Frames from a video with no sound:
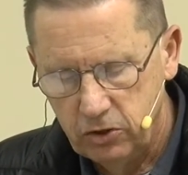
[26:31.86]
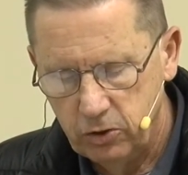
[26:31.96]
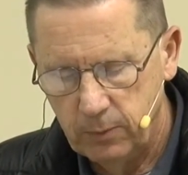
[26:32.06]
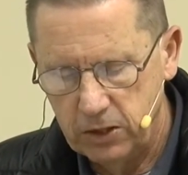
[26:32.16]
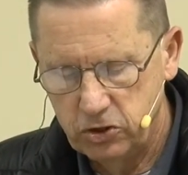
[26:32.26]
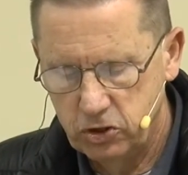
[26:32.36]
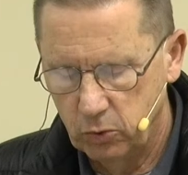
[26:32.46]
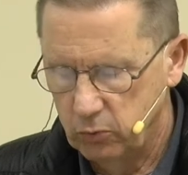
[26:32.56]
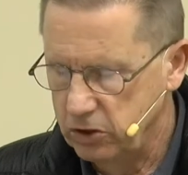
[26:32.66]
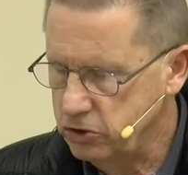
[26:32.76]
you may jo-
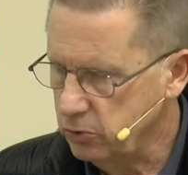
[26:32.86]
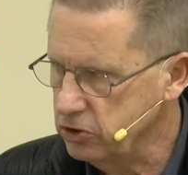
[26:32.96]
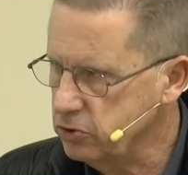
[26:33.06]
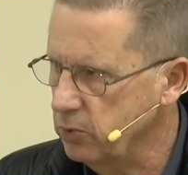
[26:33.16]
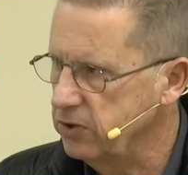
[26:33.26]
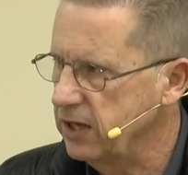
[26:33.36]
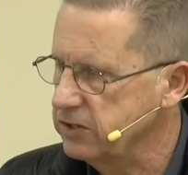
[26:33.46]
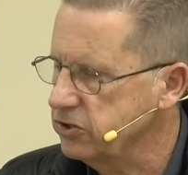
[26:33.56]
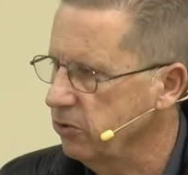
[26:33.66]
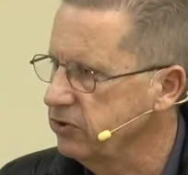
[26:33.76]
rejoice with
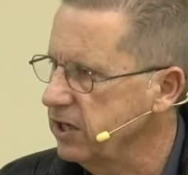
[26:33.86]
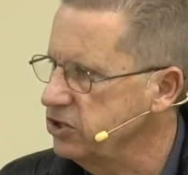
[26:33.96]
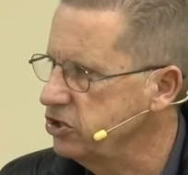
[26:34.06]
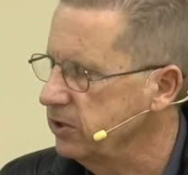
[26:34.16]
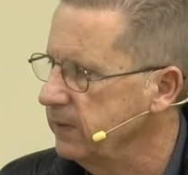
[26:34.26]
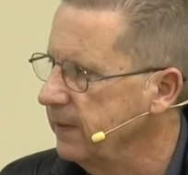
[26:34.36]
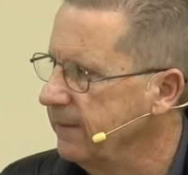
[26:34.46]
exultation.